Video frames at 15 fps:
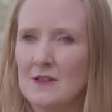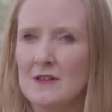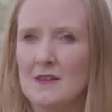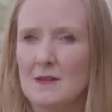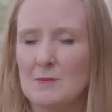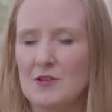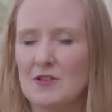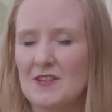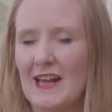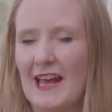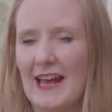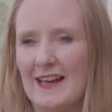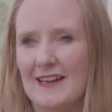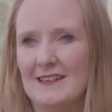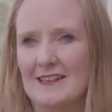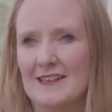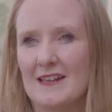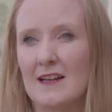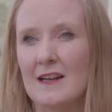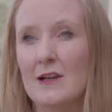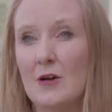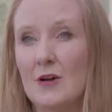that music had in
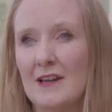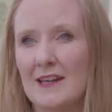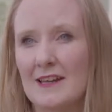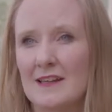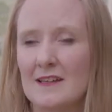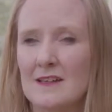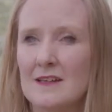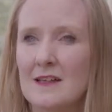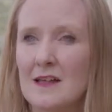unlocking